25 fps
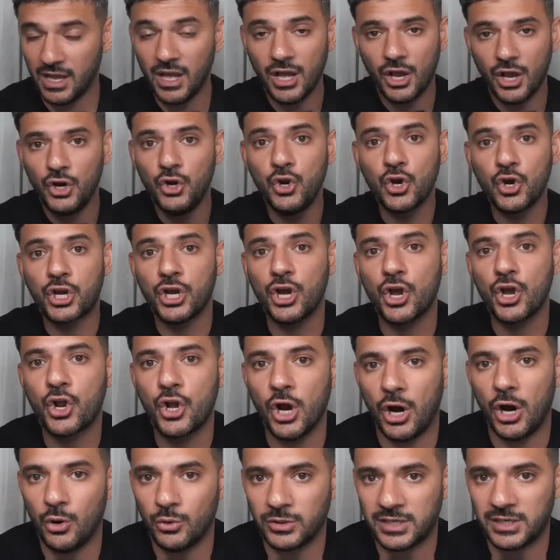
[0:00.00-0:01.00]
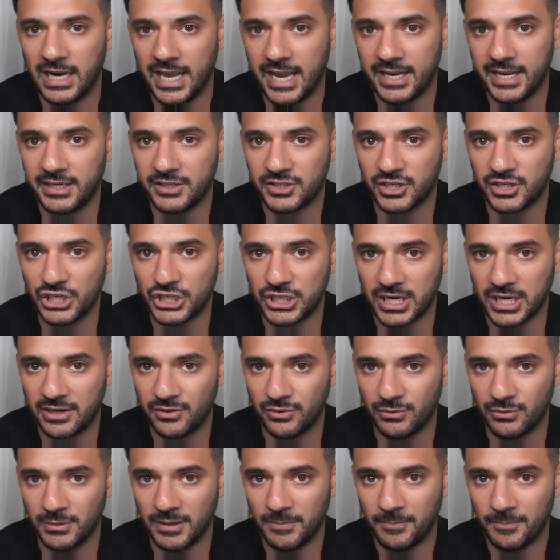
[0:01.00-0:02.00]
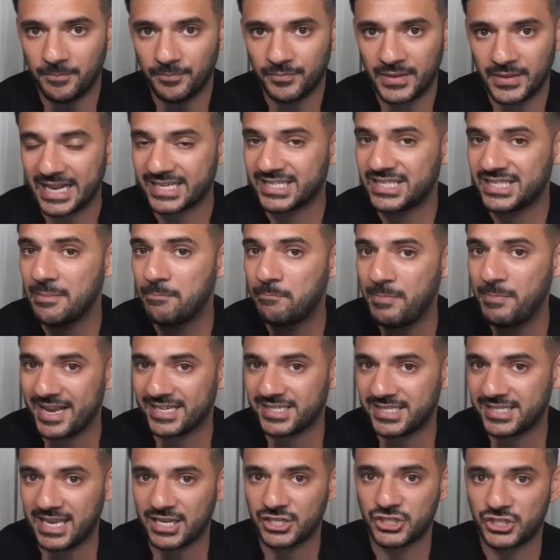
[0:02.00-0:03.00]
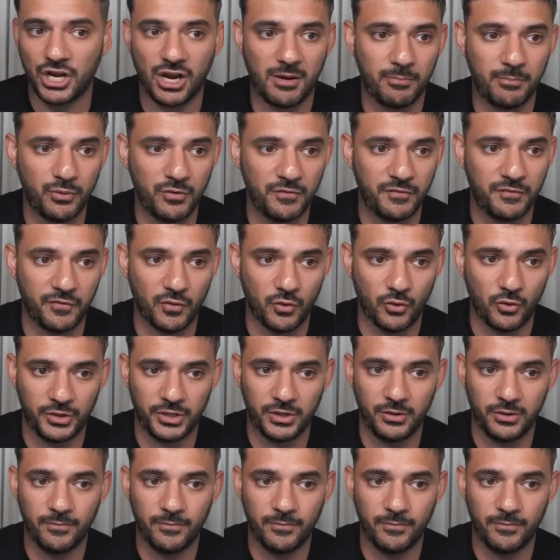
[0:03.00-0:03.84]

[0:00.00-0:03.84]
Look at gold, ladies and gentlemen. That's the best example for you.